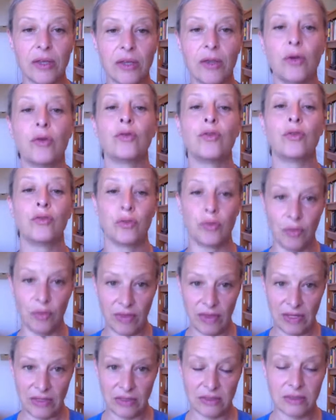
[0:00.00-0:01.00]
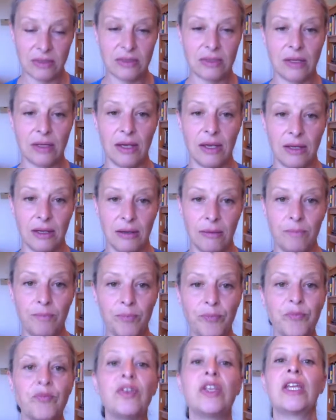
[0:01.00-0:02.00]
go through this
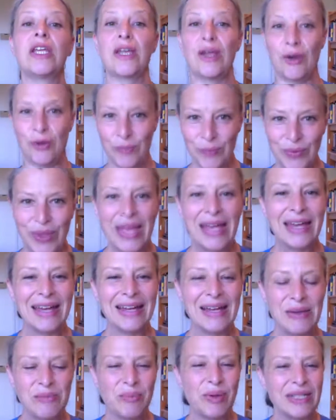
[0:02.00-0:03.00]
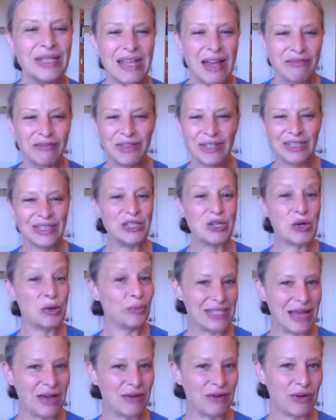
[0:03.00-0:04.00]
video. But definitely don't
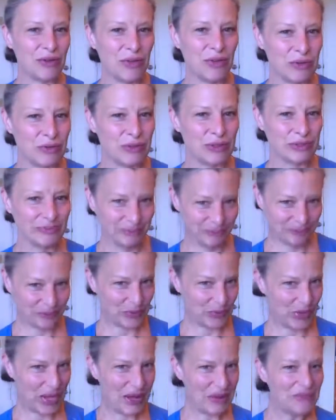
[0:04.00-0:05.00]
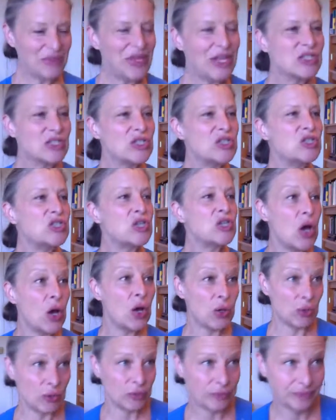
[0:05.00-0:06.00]
miss out on those. Okay,
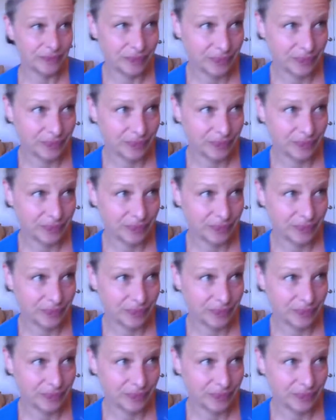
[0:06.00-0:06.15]
so